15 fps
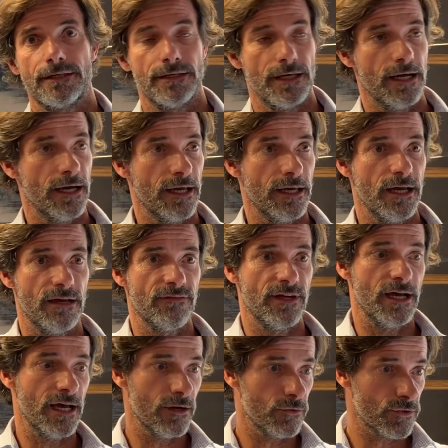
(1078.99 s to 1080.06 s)
I have a
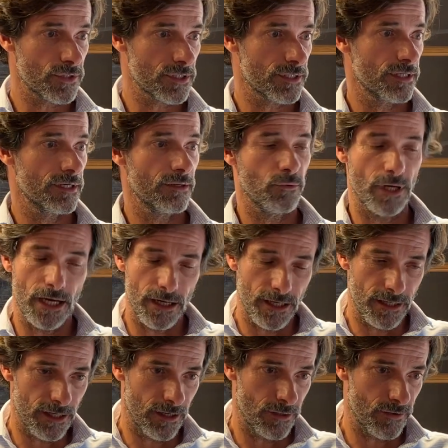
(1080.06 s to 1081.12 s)
house, I
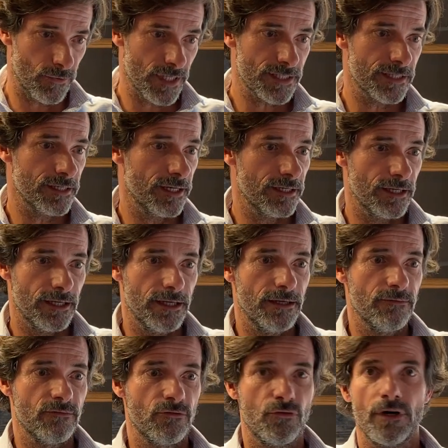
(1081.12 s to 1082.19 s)
am resident
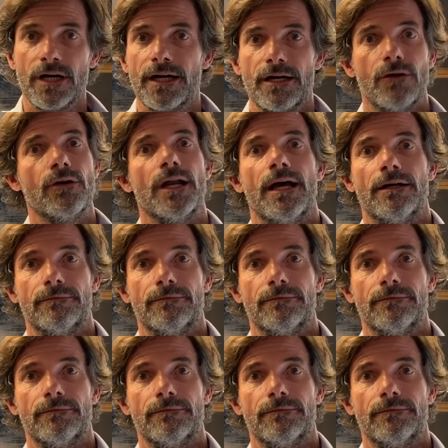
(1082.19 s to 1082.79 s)
in Fuengirola,